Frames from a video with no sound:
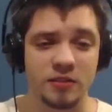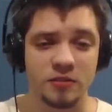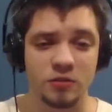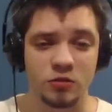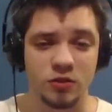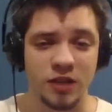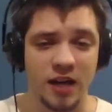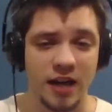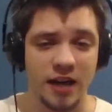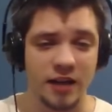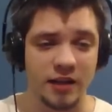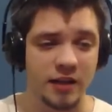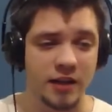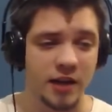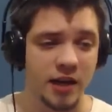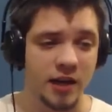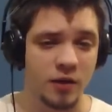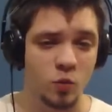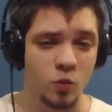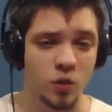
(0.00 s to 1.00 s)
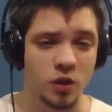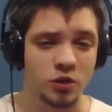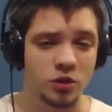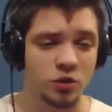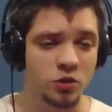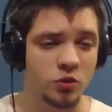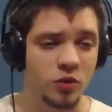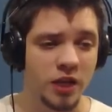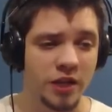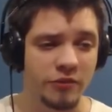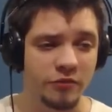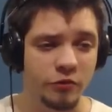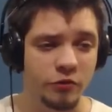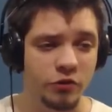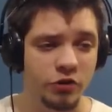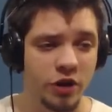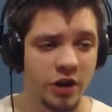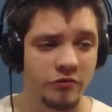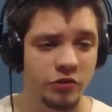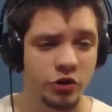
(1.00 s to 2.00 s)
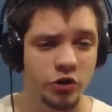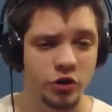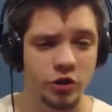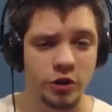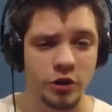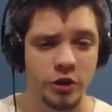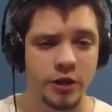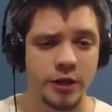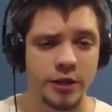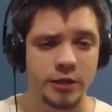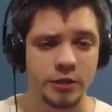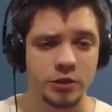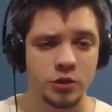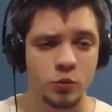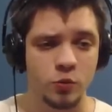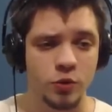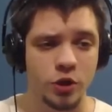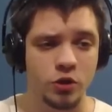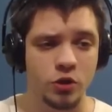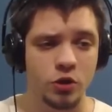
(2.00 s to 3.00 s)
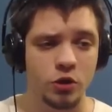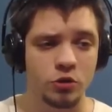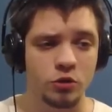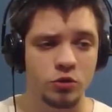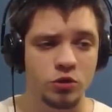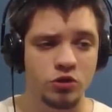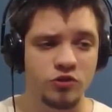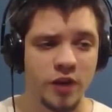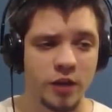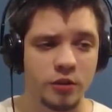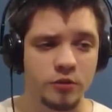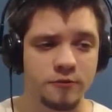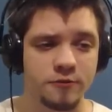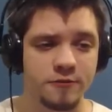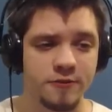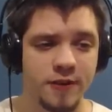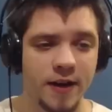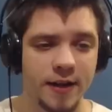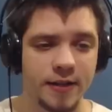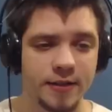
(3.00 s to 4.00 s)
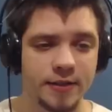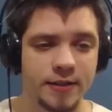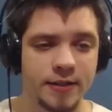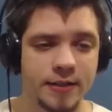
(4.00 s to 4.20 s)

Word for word: to die. I want to live forever. So we are going to try to find